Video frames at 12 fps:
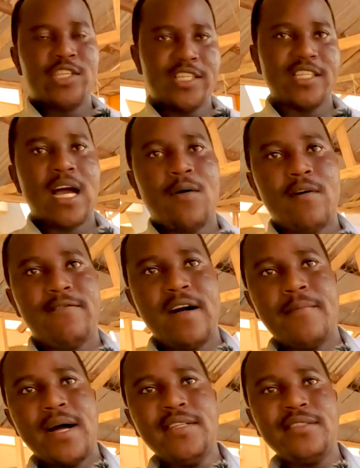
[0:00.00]
teach our
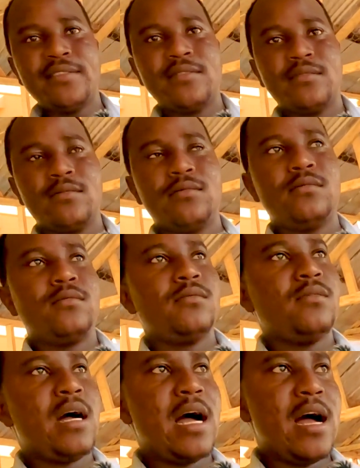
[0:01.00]
farmers
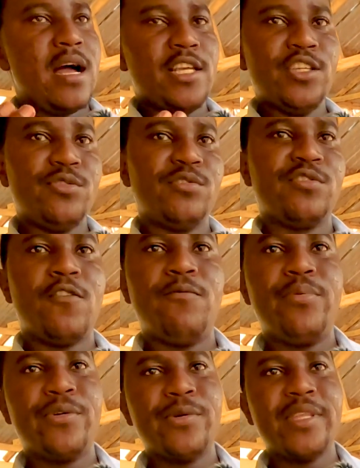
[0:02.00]
issues
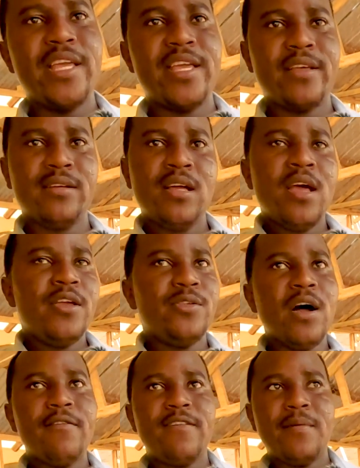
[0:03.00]
of brooding.
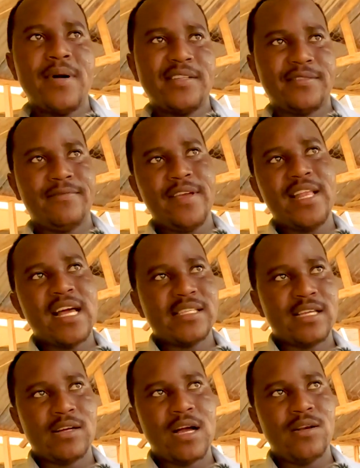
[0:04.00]
You know, our farmers fail
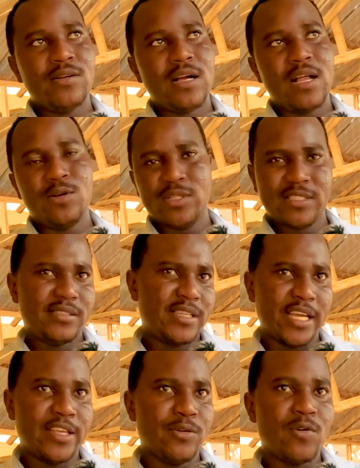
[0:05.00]
at a lot
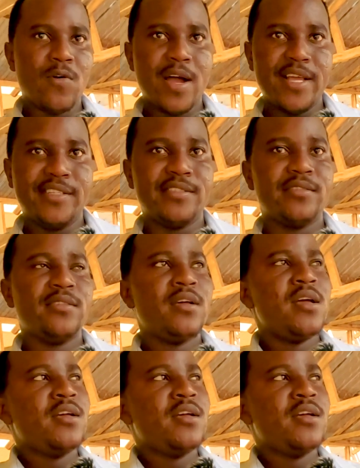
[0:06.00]
technical-wise.